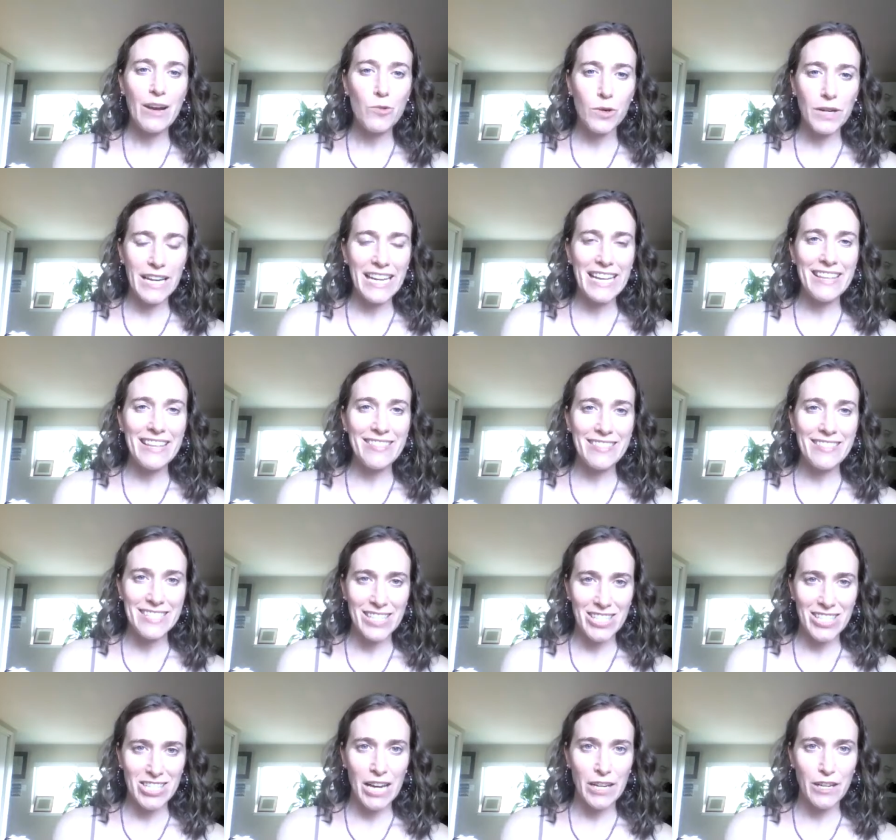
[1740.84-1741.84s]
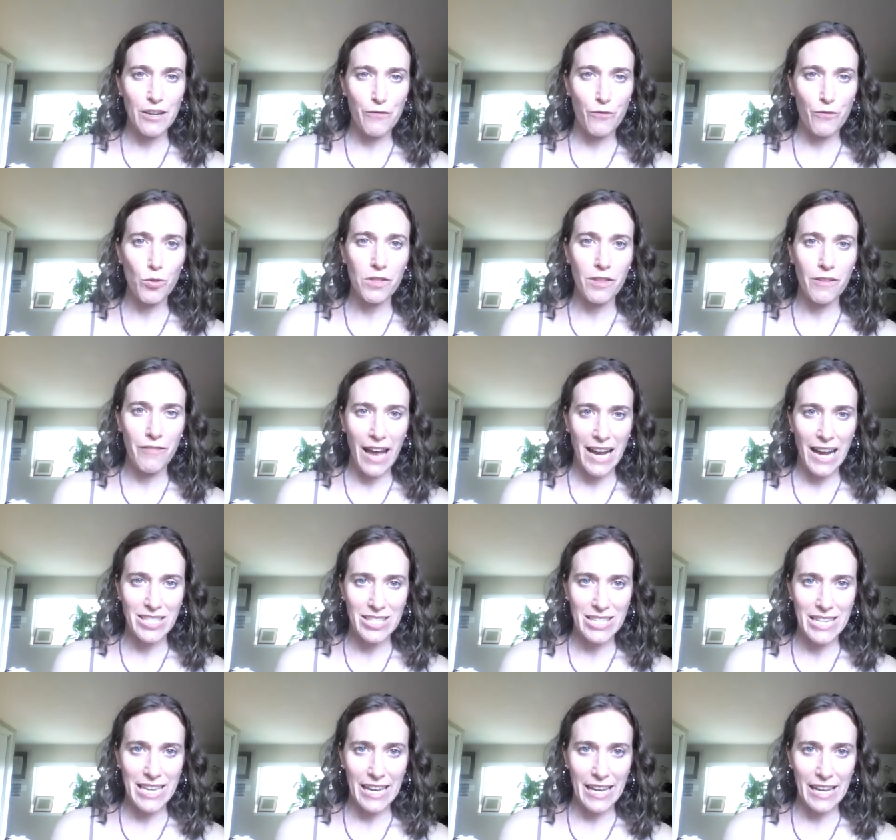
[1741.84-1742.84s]
were in the study for the
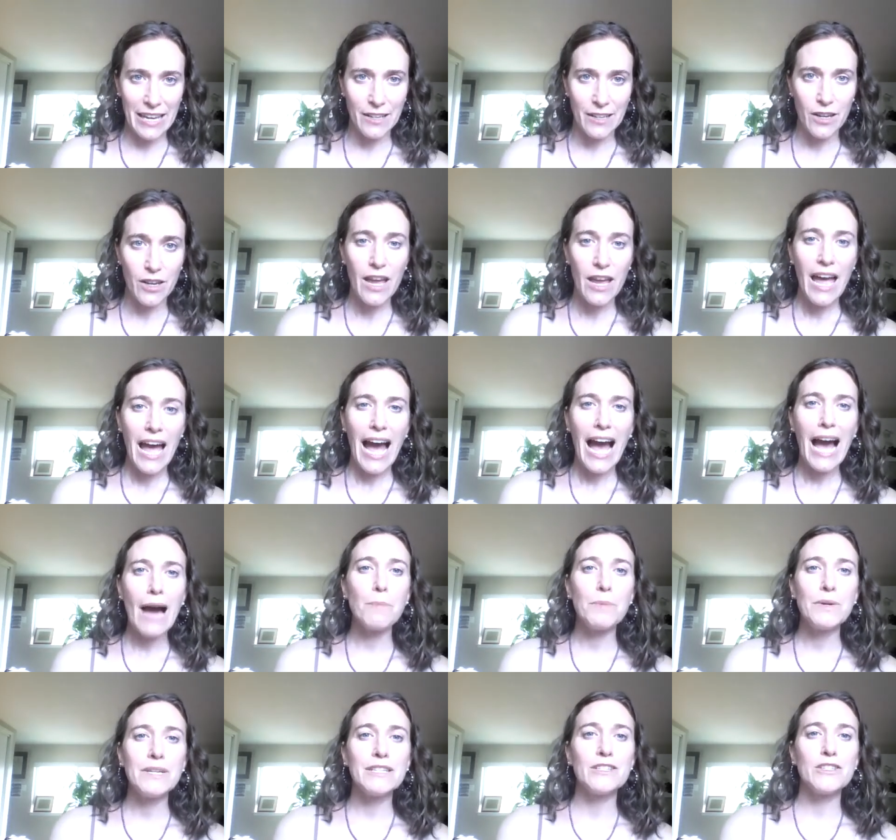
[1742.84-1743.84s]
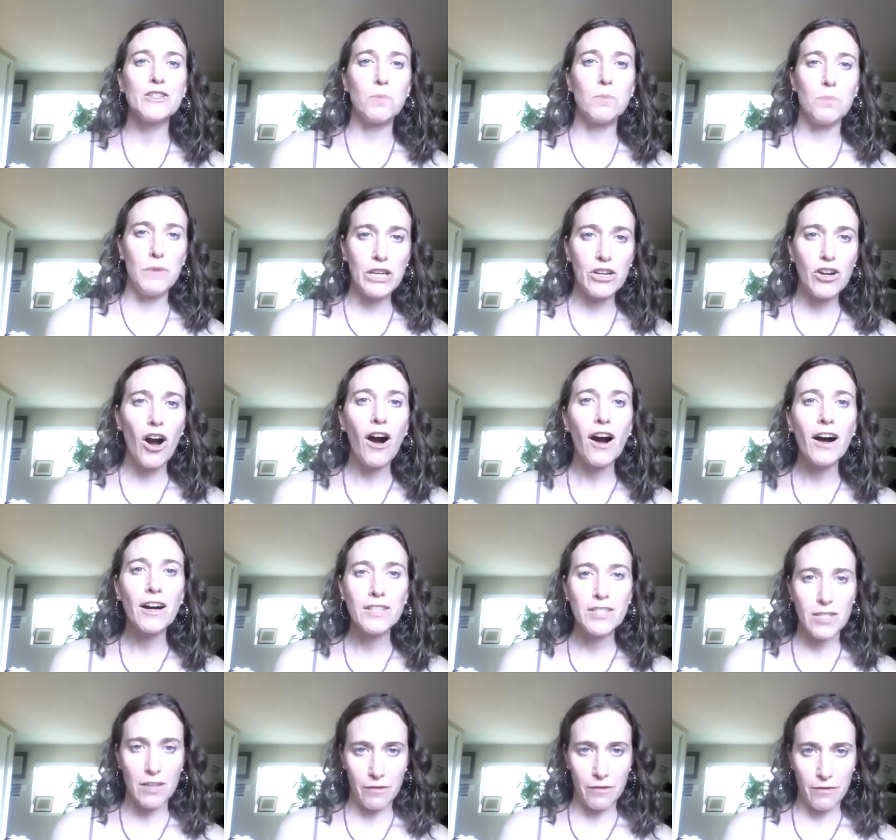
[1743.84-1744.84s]
vaccine happened
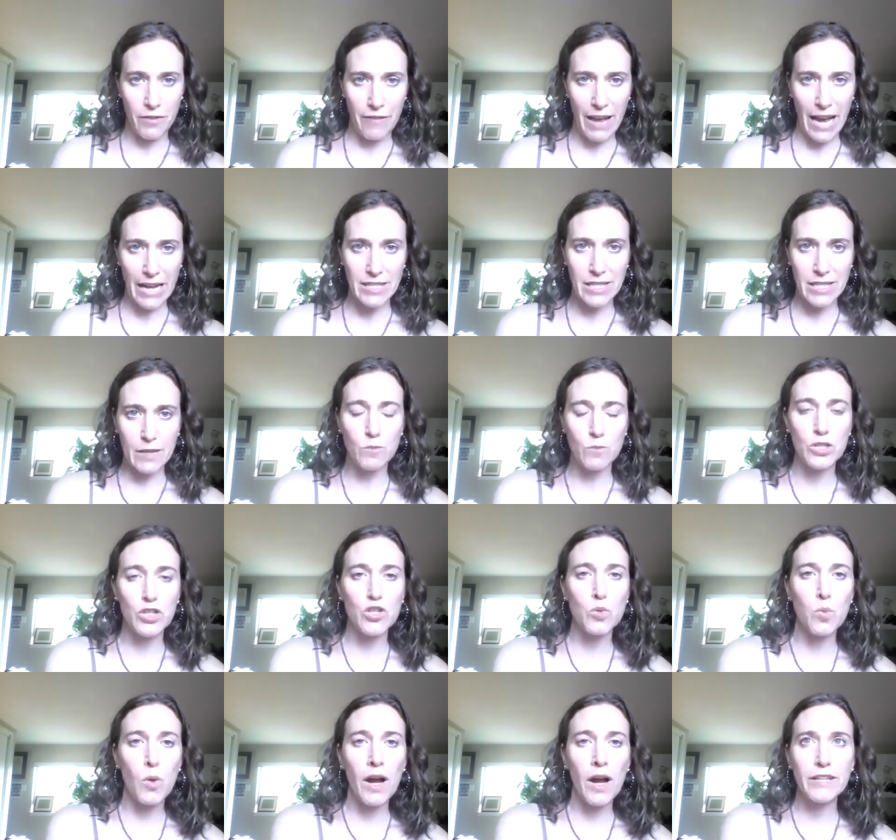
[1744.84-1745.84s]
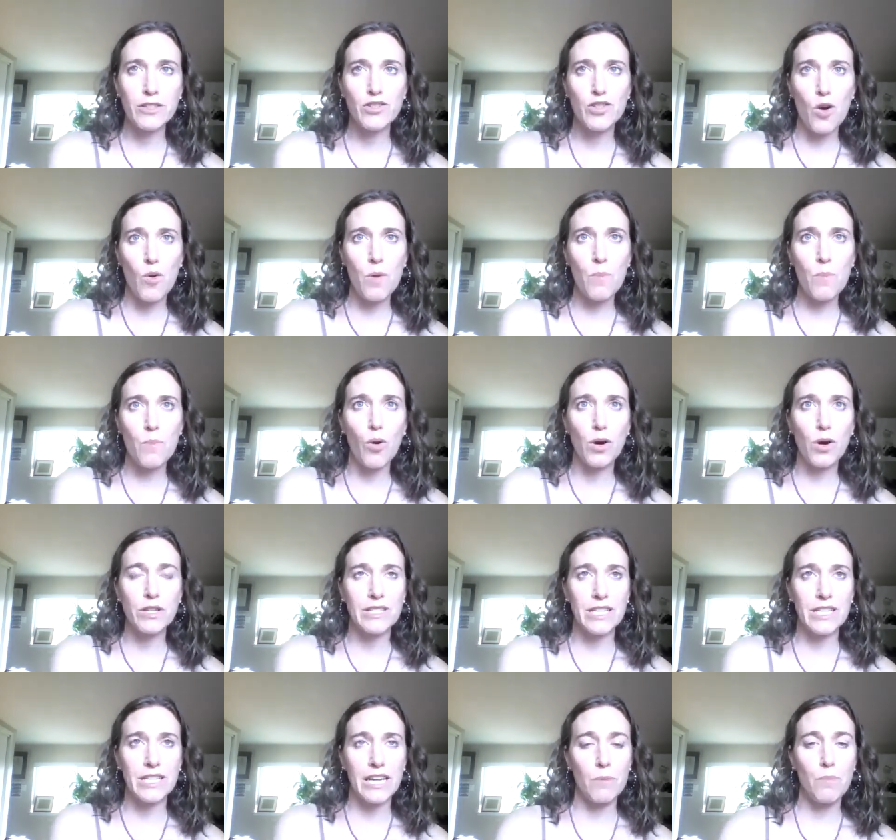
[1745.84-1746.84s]
because of the vaccine, which is why it's so
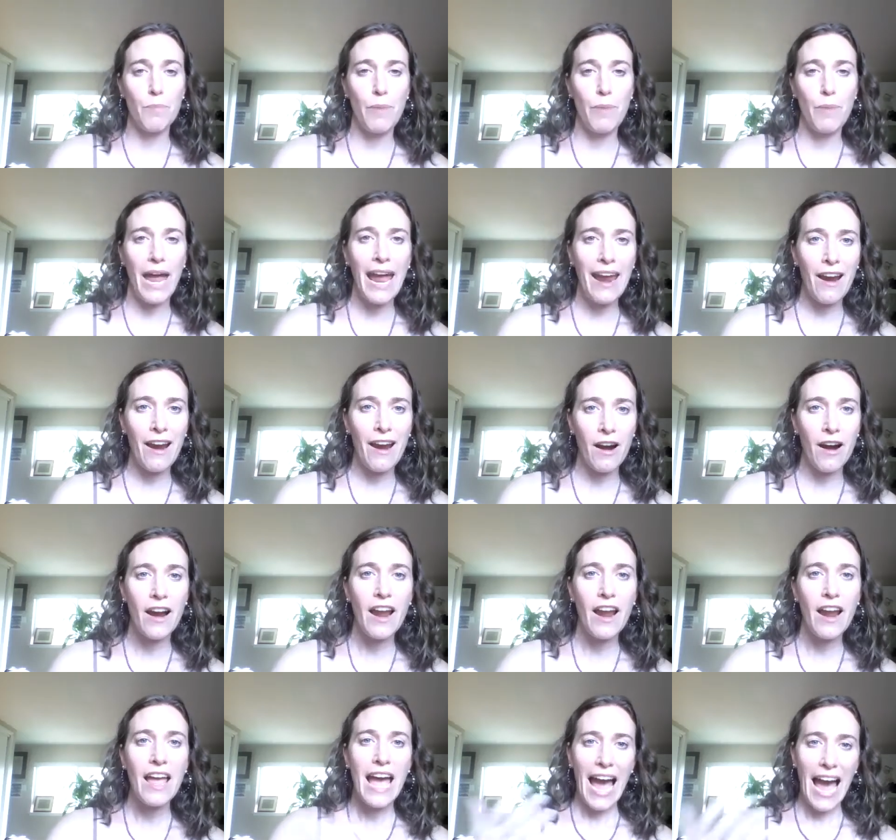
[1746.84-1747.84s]
important to compare